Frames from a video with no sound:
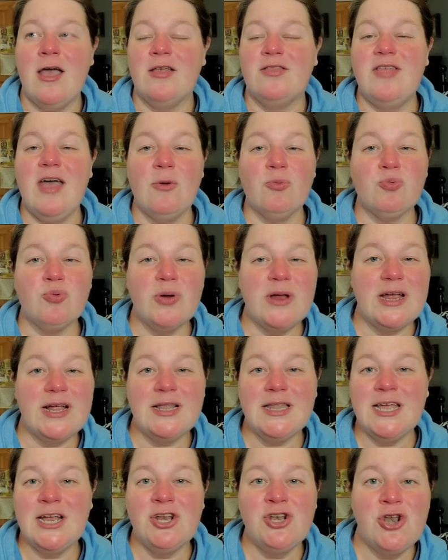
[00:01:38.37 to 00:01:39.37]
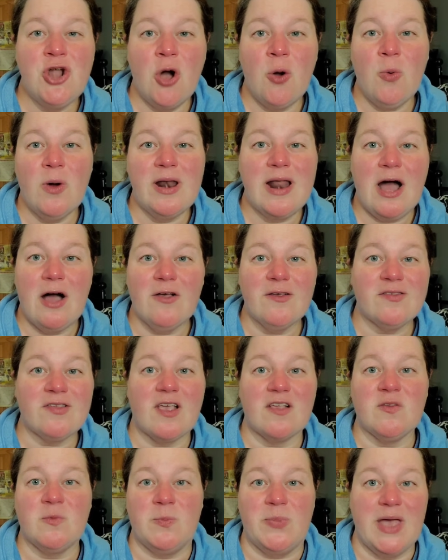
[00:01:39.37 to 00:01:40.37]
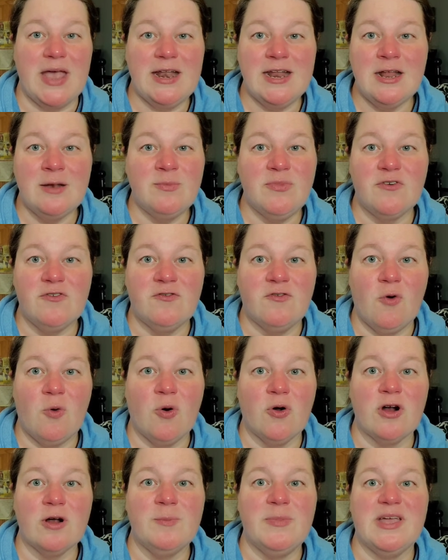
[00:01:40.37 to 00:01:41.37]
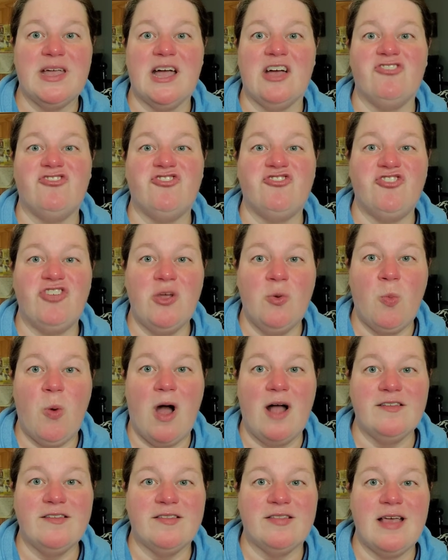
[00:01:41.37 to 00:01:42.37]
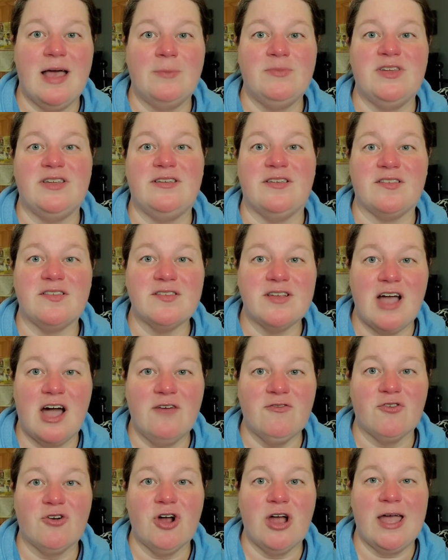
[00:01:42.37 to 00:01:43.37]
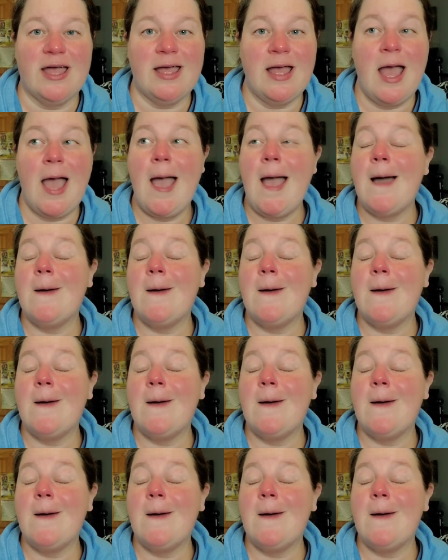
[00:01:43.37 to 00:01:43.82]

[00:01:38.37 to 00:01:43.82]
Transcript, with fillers: that really no one else has been in before because she wants them to discover it.